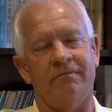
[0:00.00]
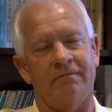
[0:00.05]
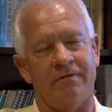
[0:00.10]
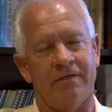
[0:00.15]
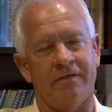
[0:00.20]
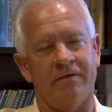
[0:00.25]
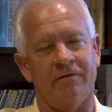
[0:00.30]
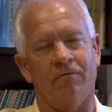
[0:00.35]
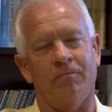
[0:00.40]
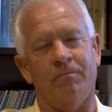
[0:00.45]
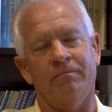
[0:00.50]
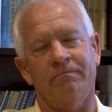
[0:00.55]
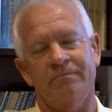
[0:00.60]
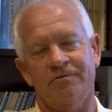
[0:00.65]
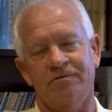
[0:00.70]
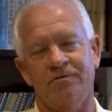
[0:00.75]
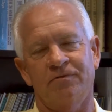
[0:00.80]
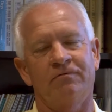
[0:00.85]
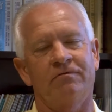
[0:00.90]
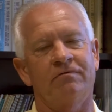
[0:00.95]
to help
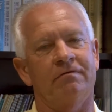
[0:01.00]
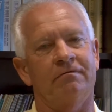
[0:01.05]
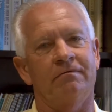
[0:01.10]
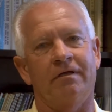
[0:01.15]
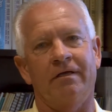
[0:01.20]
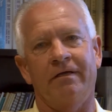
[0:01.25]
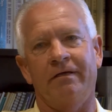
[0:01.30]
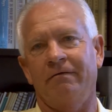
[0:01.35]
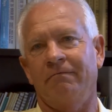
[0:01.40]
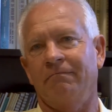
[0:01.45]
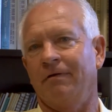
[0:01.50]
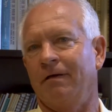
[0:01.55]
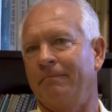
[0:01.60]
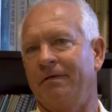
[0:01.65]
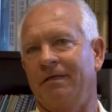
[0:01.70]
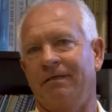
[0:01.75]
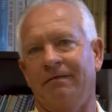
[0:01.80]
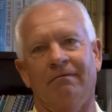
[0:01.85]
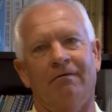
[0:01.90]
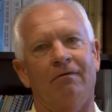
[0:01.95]
tooth and nail, I
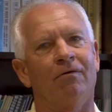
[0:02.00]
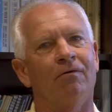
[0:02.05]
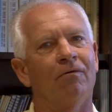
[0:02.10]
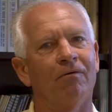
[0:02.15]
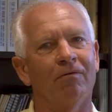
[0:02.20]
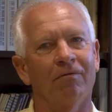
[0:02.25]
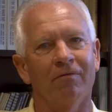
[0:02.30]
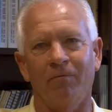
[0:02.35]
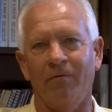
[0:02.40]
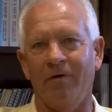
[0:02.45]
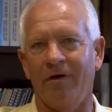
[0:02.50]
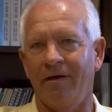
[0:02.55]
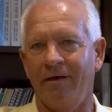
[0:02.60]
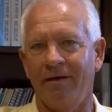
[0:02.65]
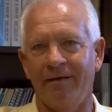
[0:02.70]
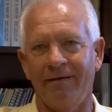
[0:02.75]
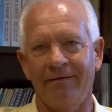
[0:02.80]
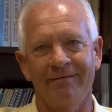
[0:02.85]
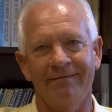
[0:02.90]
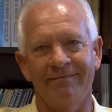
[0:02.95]
mean, all the
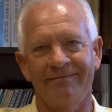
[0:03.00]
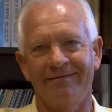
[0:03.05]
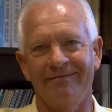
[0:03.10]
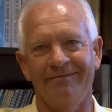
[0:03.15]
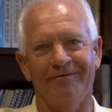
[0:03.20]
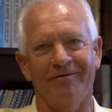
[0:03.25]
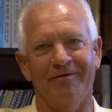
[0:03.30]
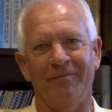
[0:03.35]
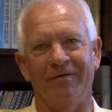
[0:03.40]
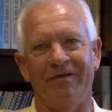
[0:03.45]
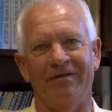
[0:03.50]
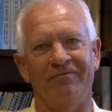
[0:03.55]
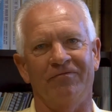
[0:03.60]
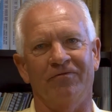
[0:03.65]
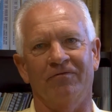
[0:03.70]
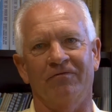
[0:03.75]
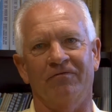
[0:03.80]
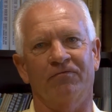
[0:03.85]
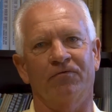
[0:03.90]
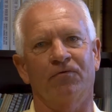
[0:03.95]
way, you know what I mean,
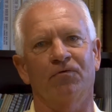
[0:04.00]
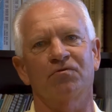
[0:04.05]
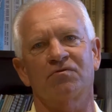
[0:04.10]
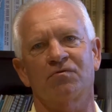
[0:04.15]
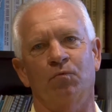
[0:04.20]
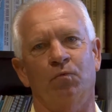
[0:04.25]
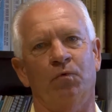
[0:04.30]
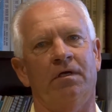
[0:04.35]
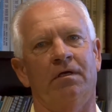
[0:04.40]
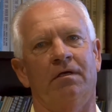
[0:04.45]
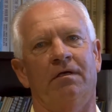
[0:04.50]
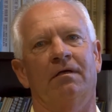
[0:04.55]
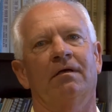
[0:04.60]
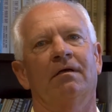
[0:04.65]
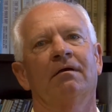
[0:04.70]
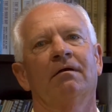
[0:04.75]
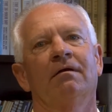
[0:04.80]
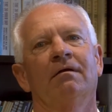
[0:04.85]
for the first week.